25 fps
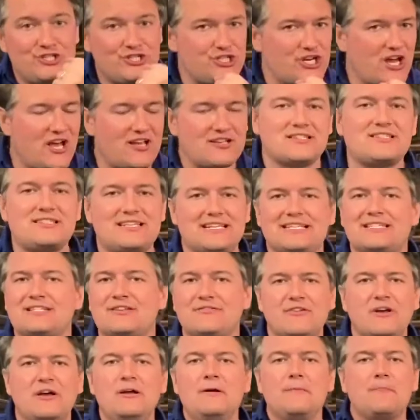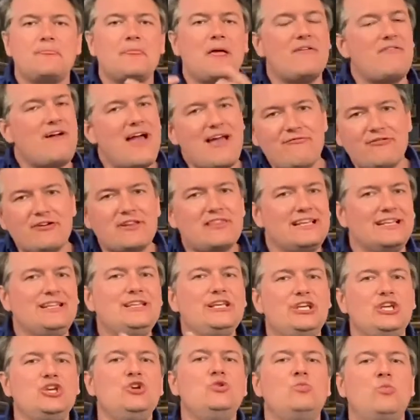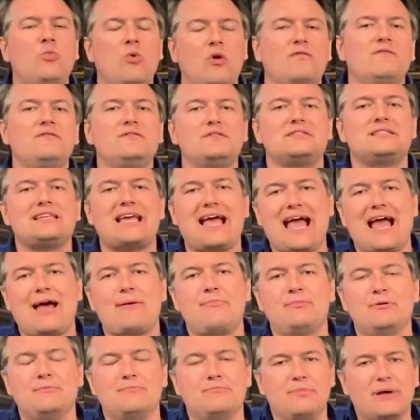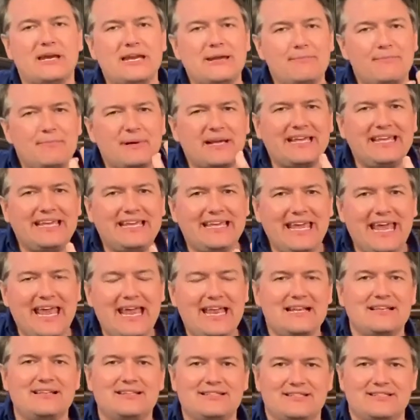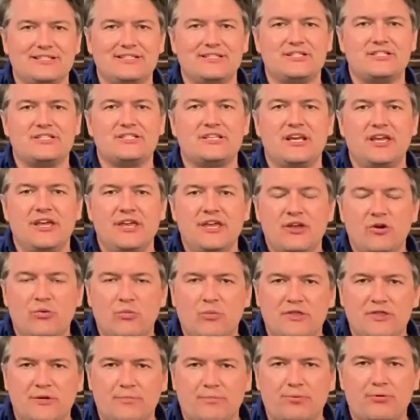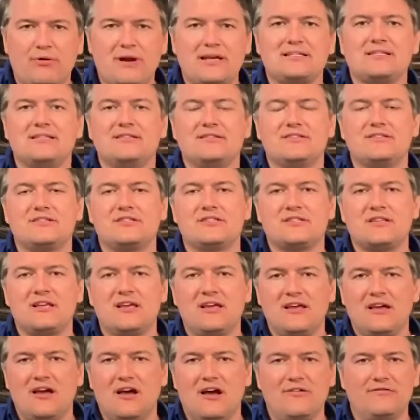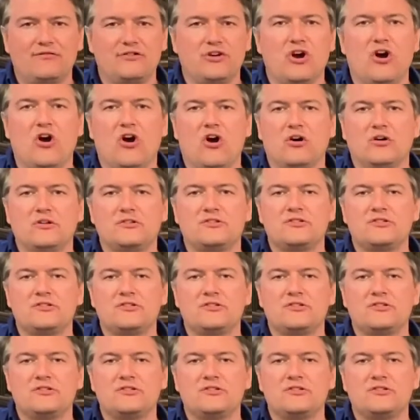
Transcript: justice, of, of everything that you want to happen, but it begins with the presence of God.